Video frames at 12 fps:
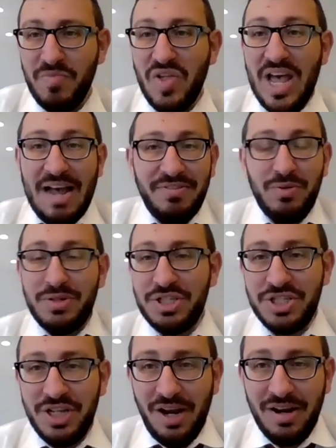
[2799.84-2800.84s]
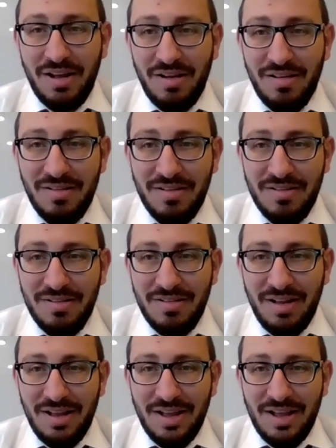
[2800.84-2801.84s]
After Rosh Hashanah,
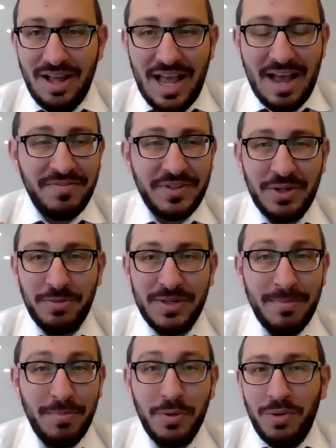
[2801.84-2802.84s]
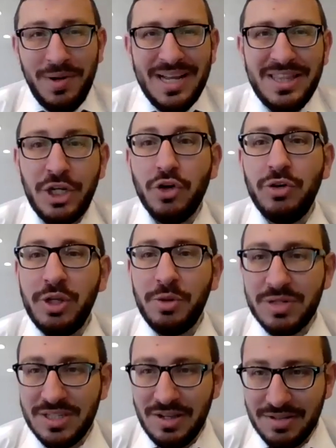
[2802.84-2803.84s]
after Yom Kippur, we don't get the early
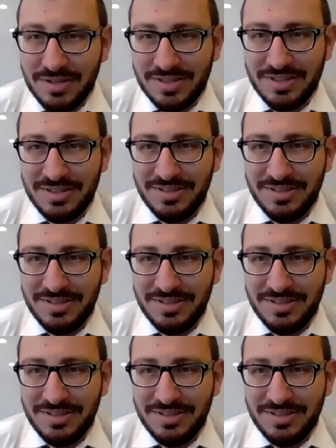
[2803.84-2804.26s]
results.